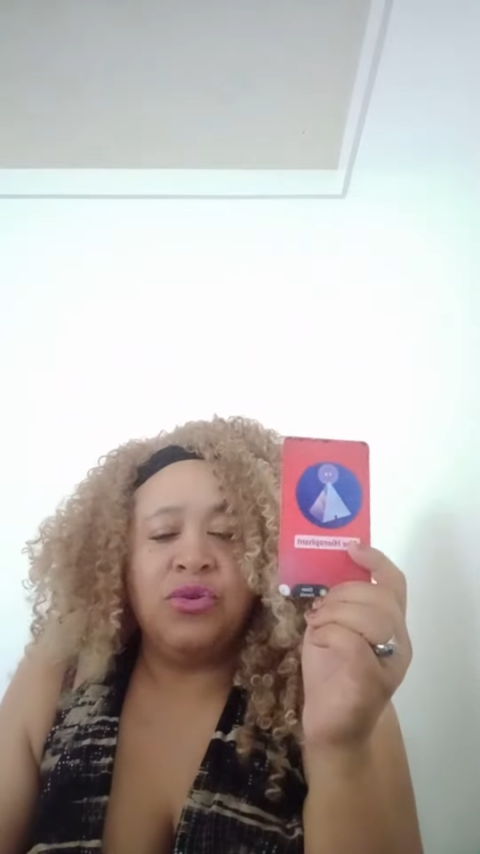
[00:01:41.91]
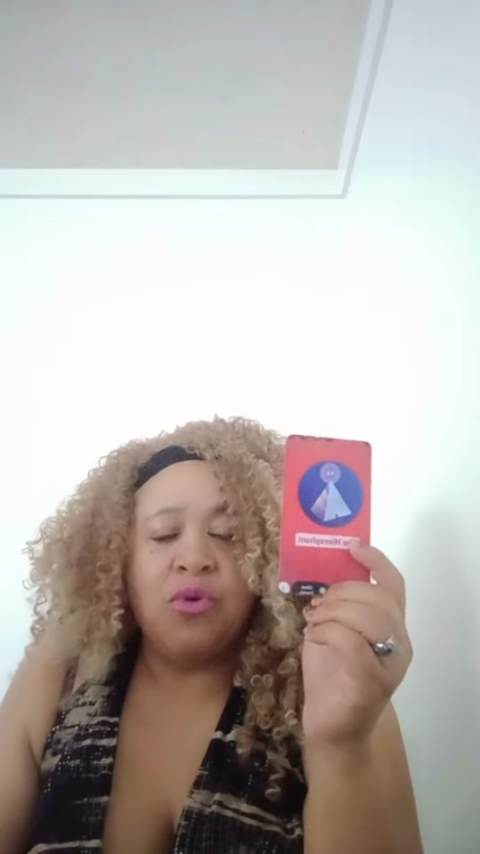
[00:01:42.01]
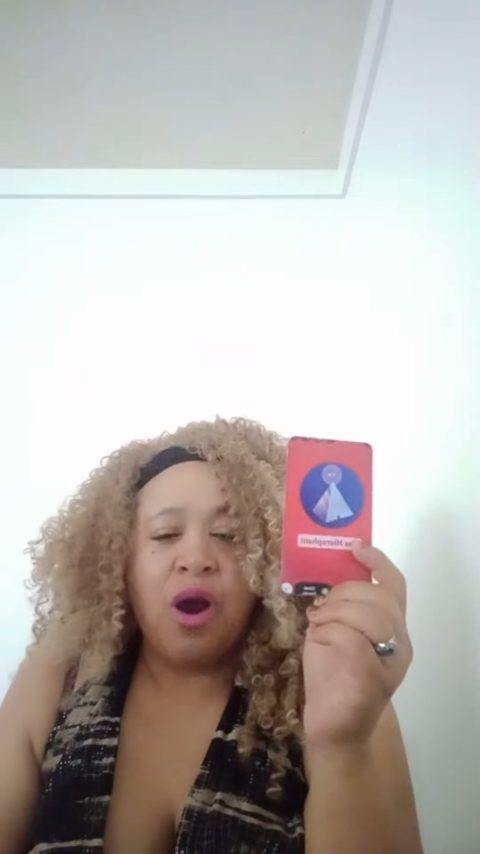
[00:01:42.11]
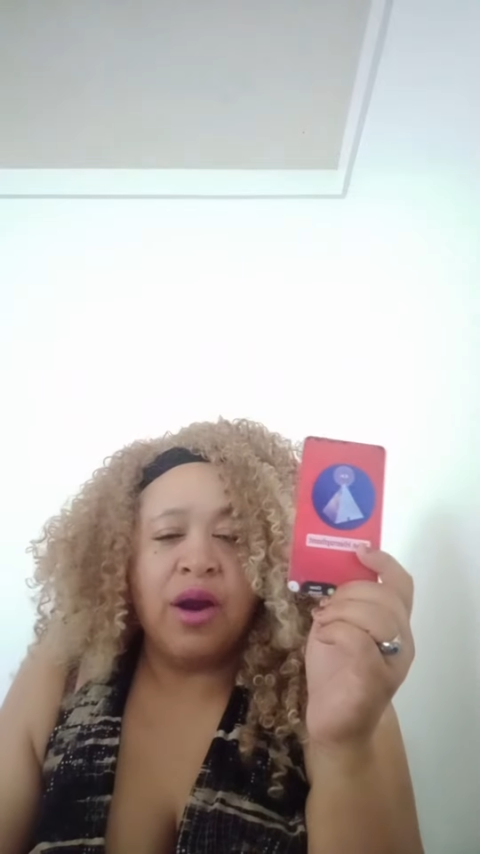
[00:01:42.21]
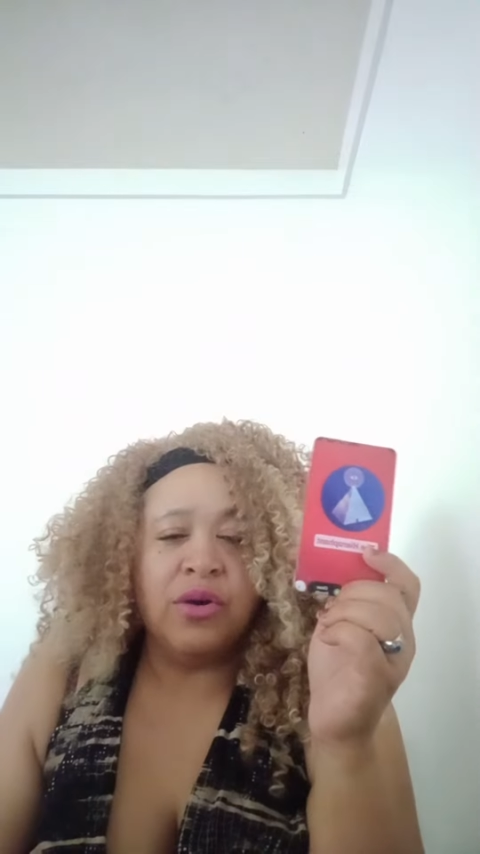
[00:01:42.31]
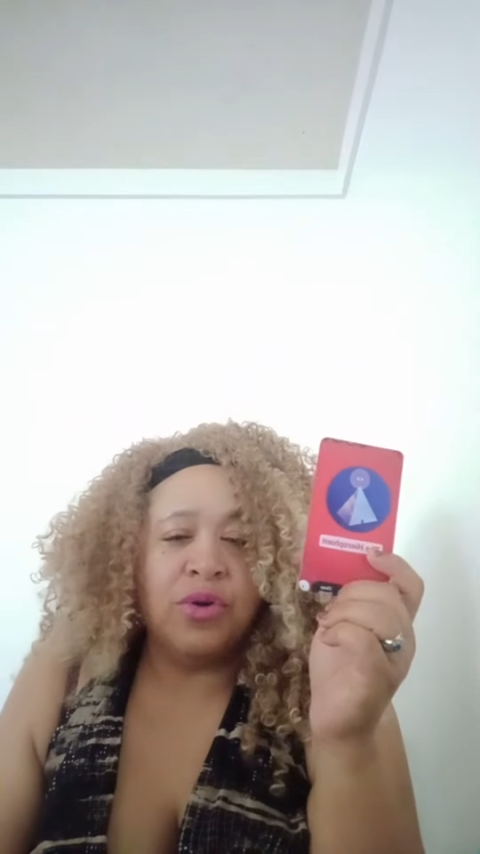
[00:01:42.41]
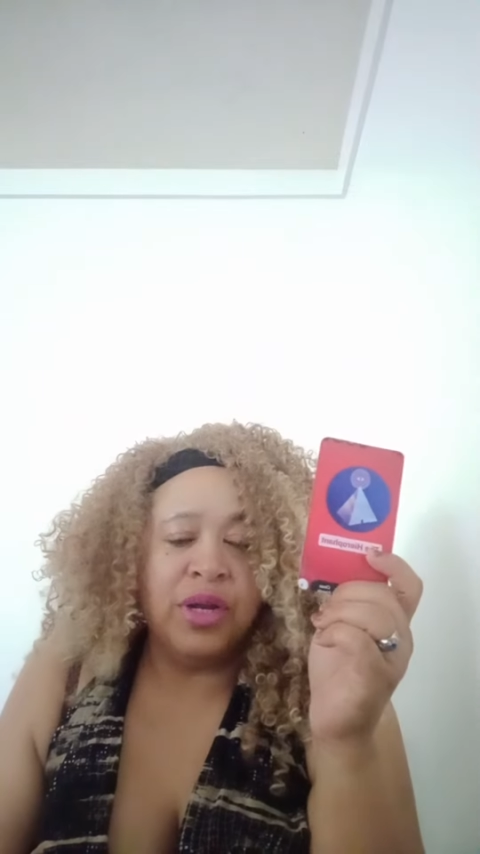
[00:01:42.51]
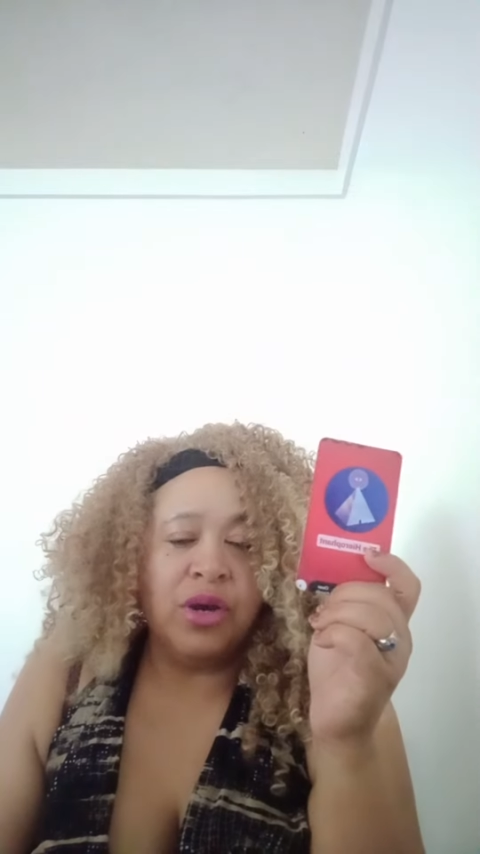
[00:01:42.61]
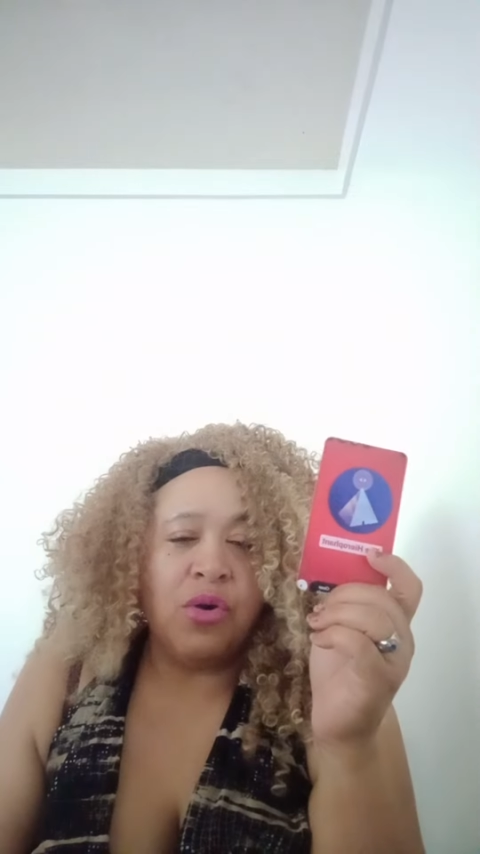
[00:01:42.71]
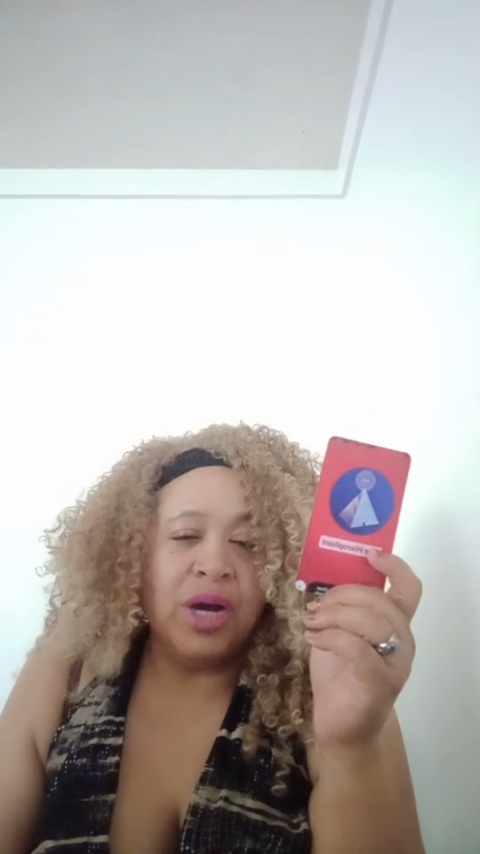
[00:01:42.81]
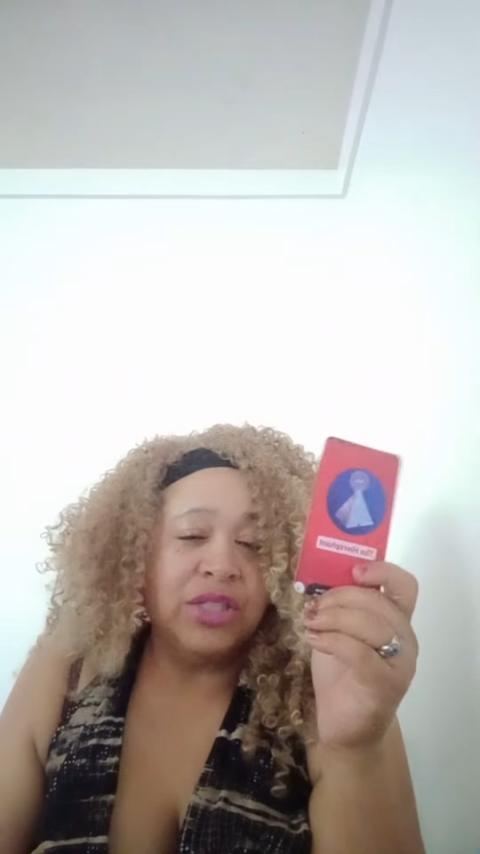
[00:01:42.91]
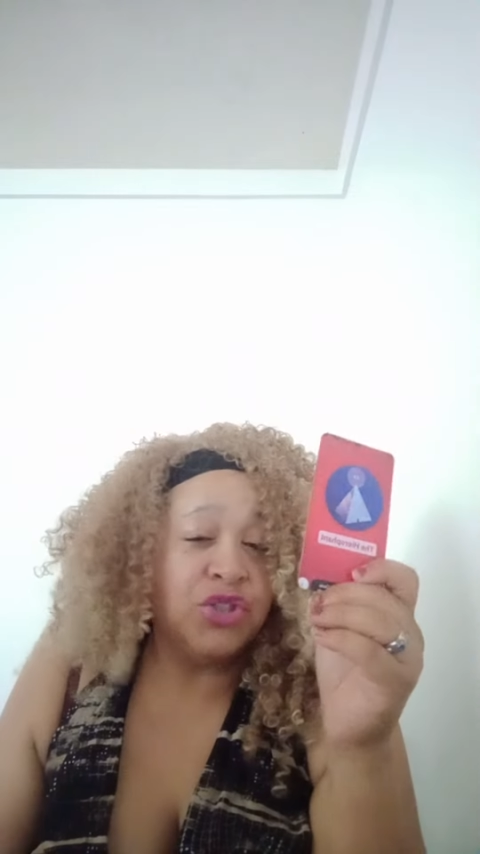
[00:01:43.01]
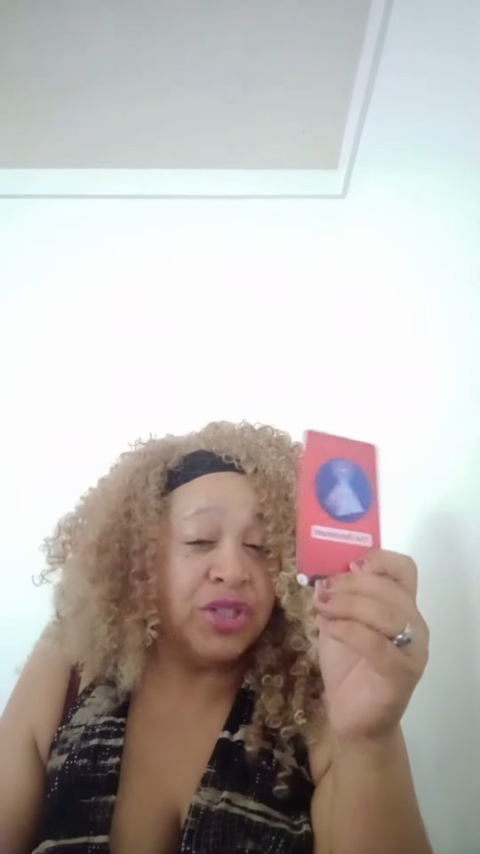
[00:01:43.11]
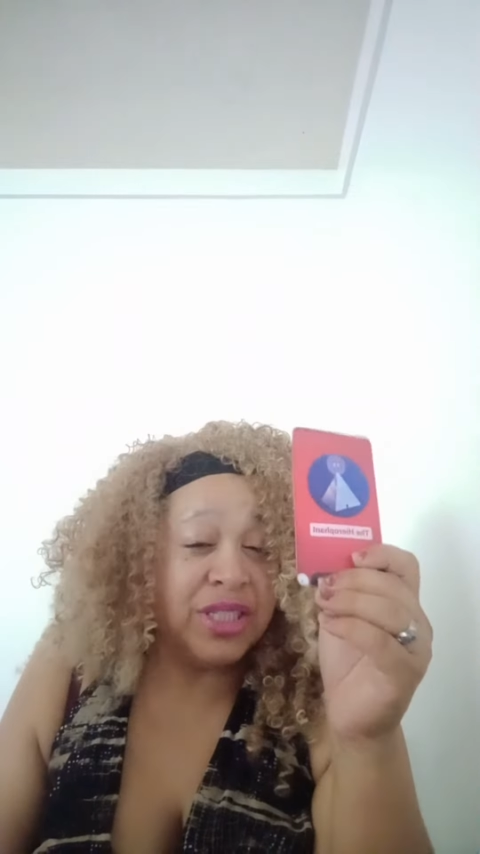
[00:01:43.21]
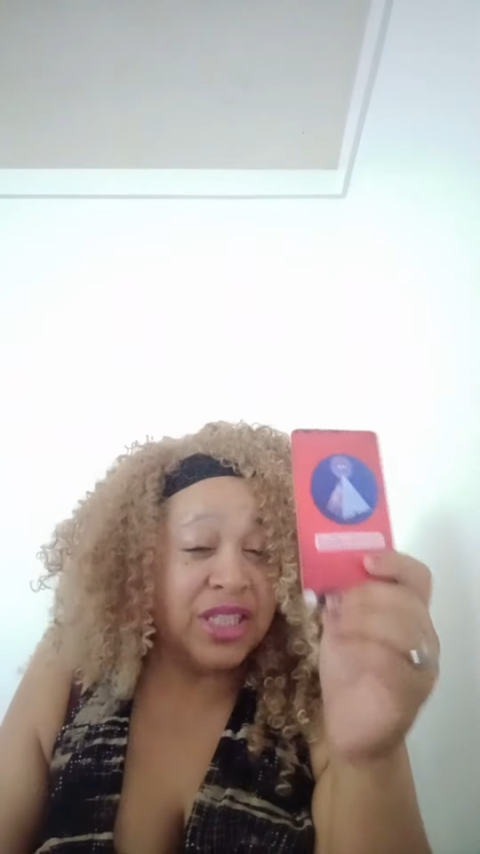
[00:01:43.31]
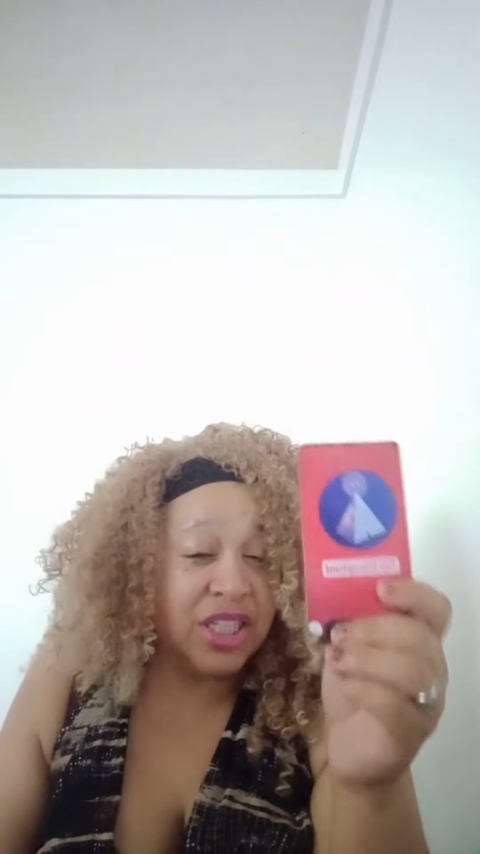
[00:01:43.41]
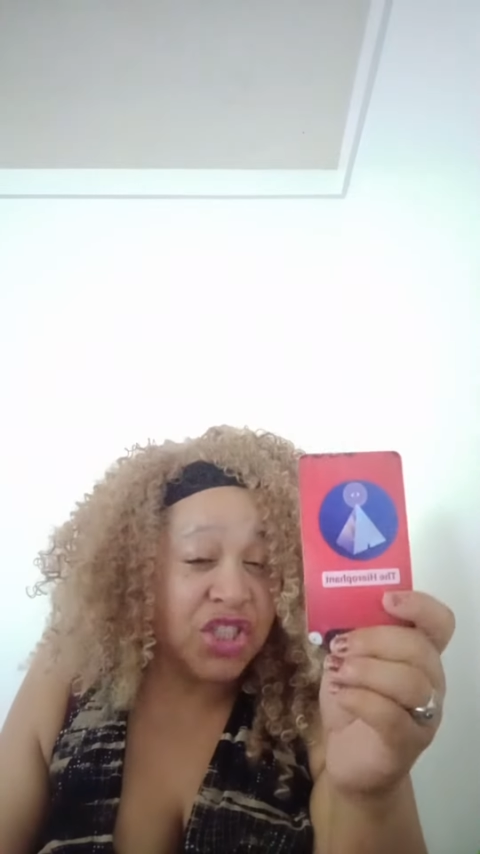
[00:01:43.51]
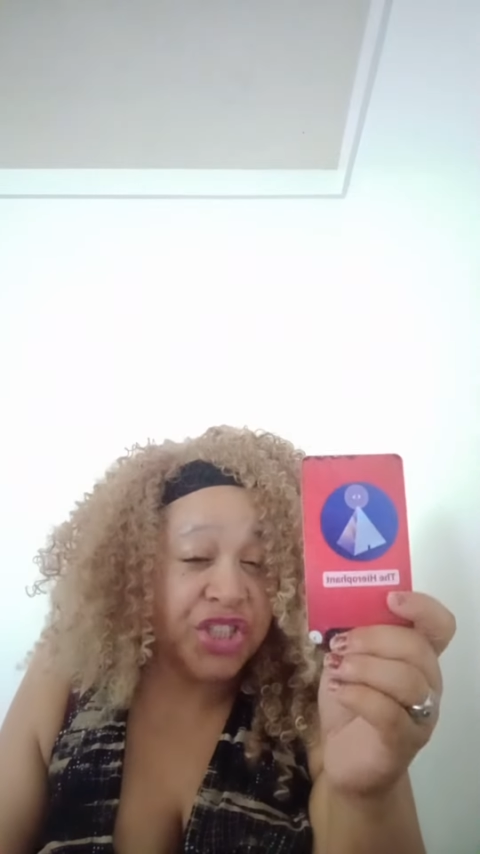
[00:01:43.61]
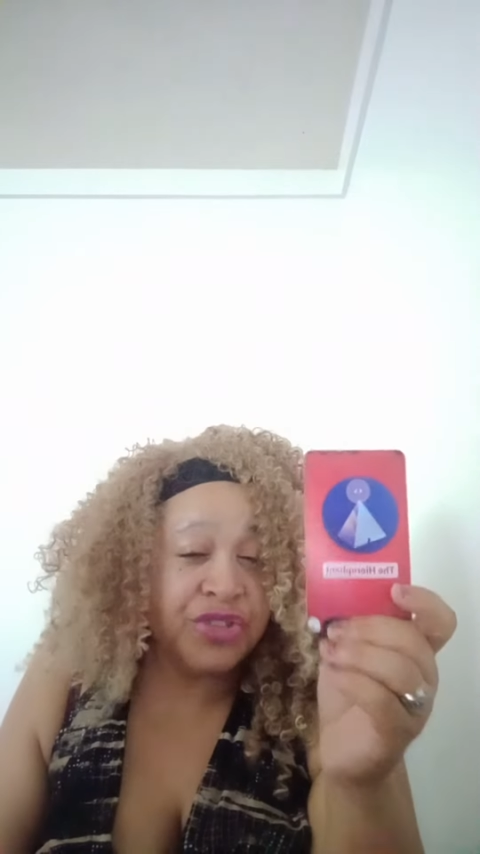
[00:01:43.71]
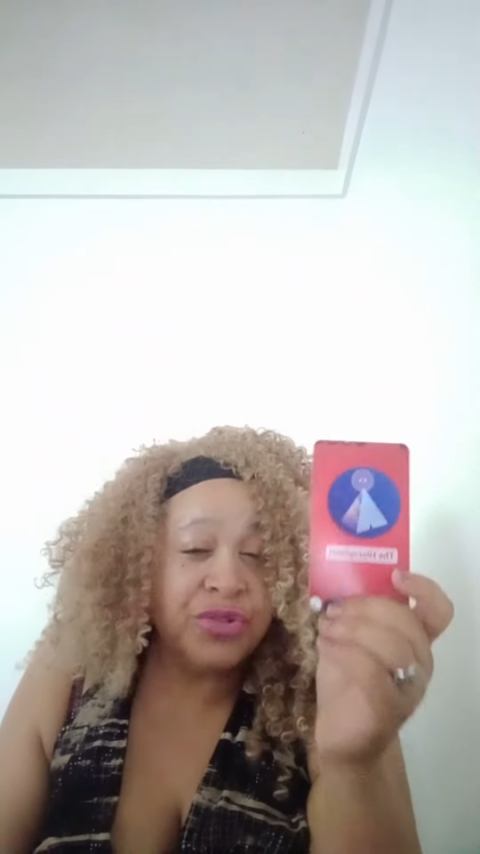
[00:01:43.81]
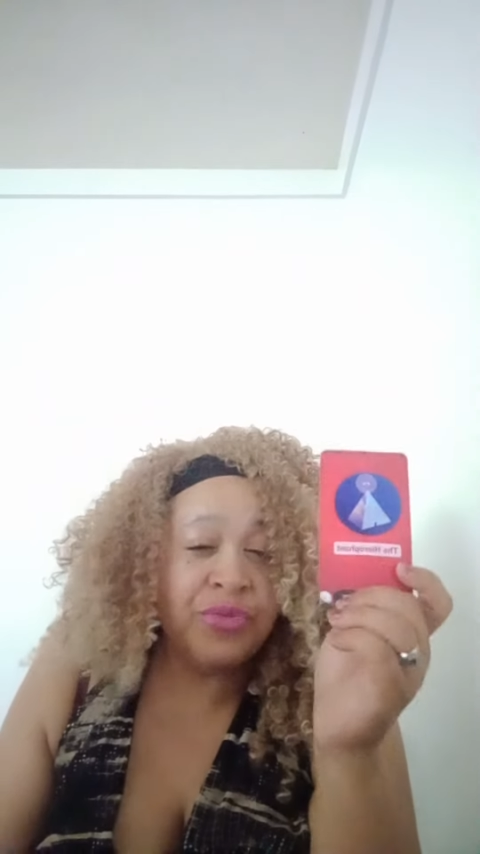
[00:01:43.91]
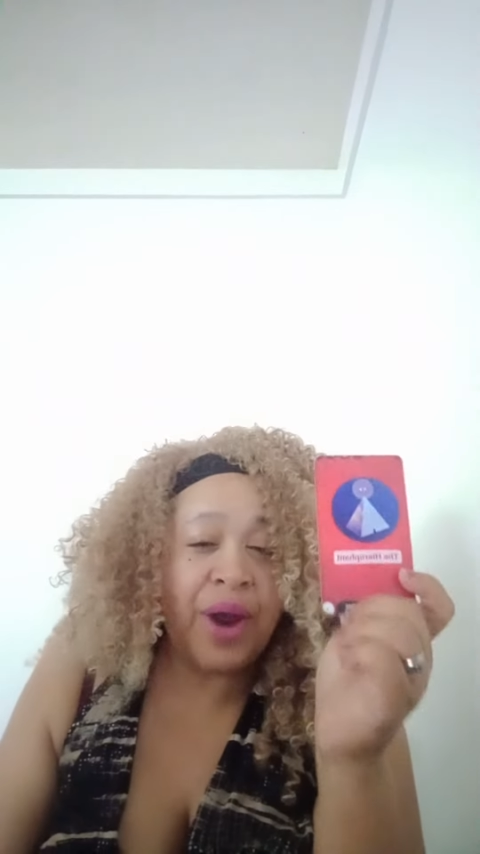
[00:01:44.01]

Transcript: you are going to go a traditional